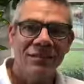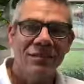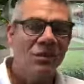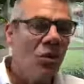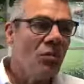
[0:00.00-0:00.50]

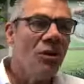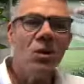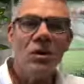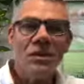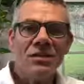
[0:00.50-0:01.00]
Lo and
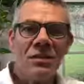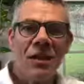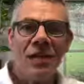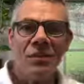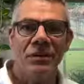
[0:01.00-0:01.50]
behold, guess what
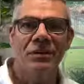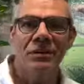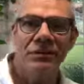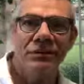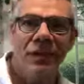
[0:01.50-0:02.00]
happened?
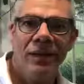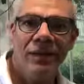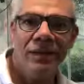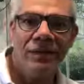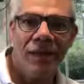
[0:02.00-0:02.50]
I had a
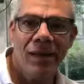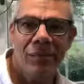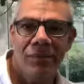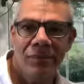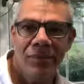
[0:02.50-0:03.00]
good time.